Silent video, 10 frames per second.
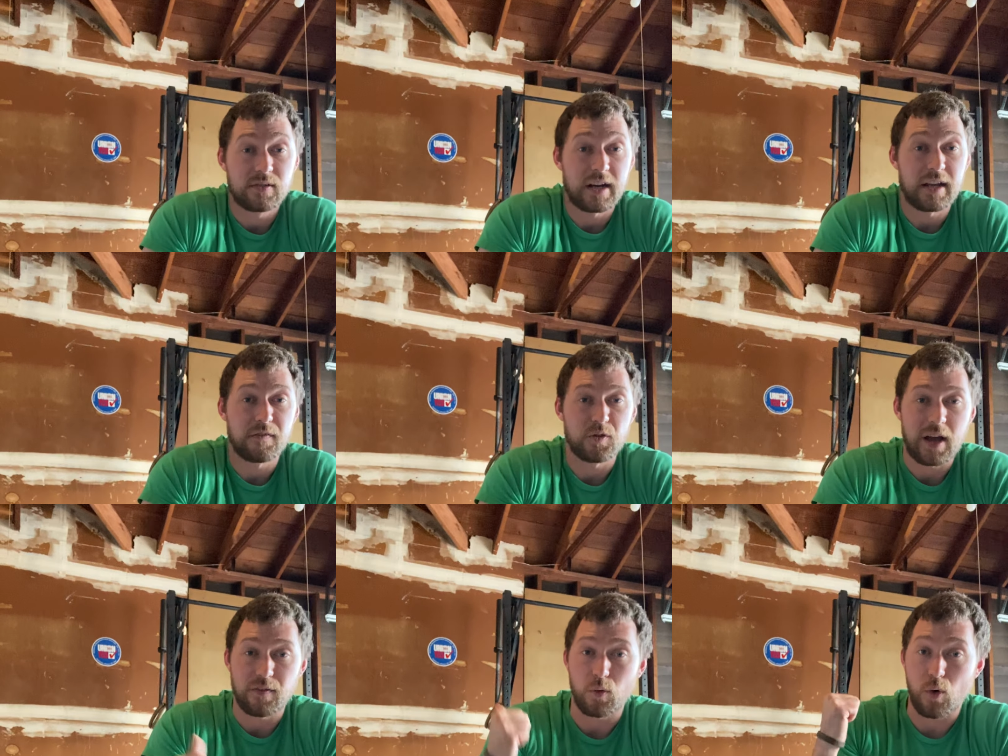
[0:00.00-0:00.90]
right, if you
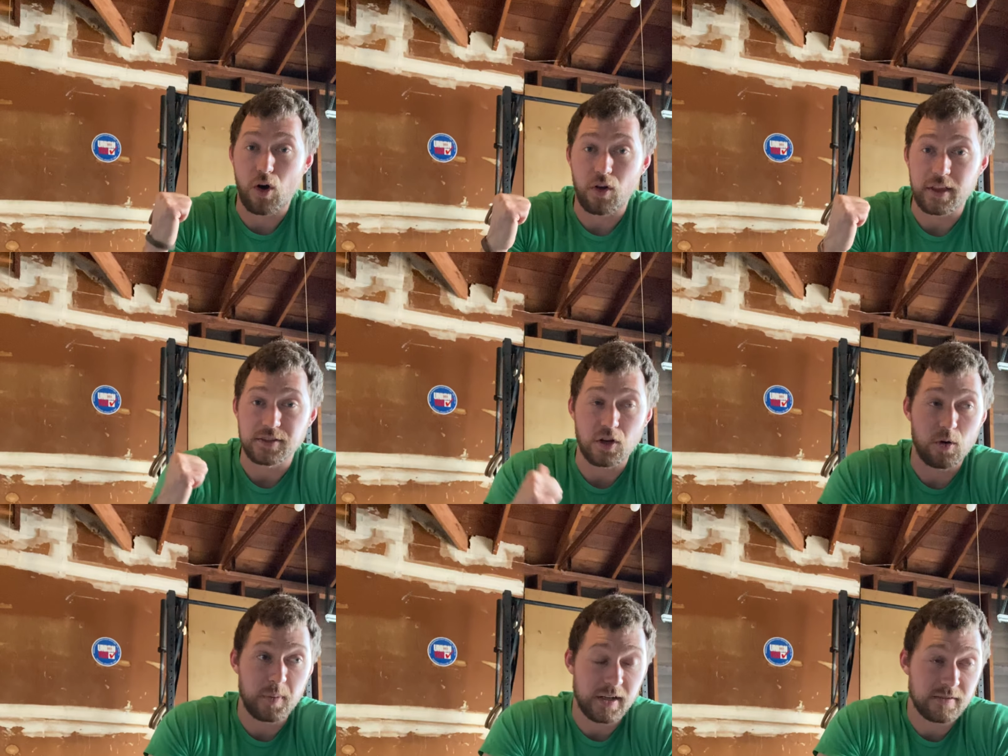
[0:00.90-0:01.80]
have a wall that's
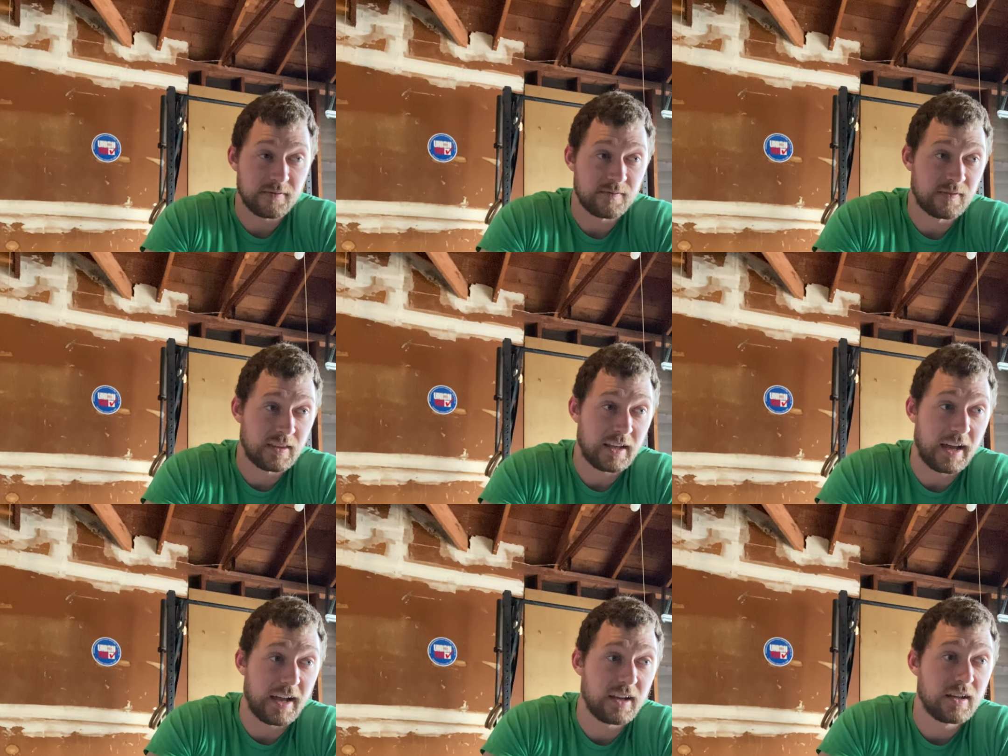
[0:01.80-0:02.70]
open, okay?